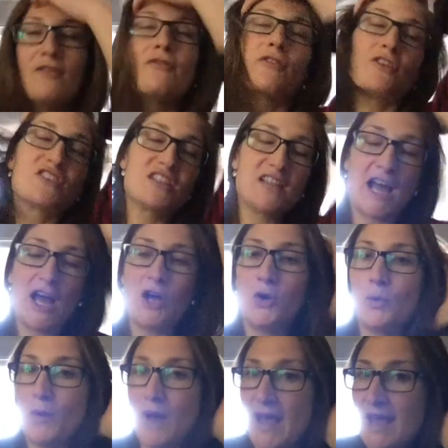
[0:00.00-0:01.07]

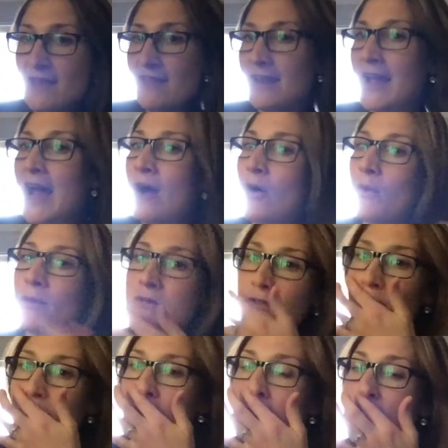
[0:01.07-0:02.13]
versatile way than how it was
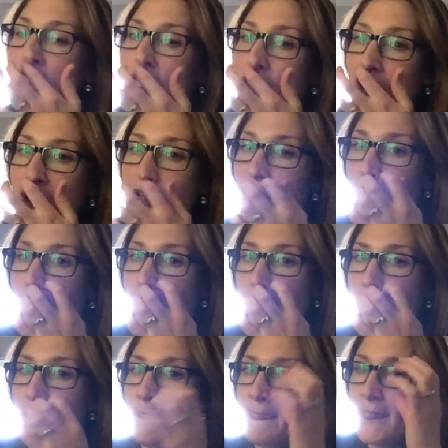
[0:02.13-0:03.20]
originally thought in your mind.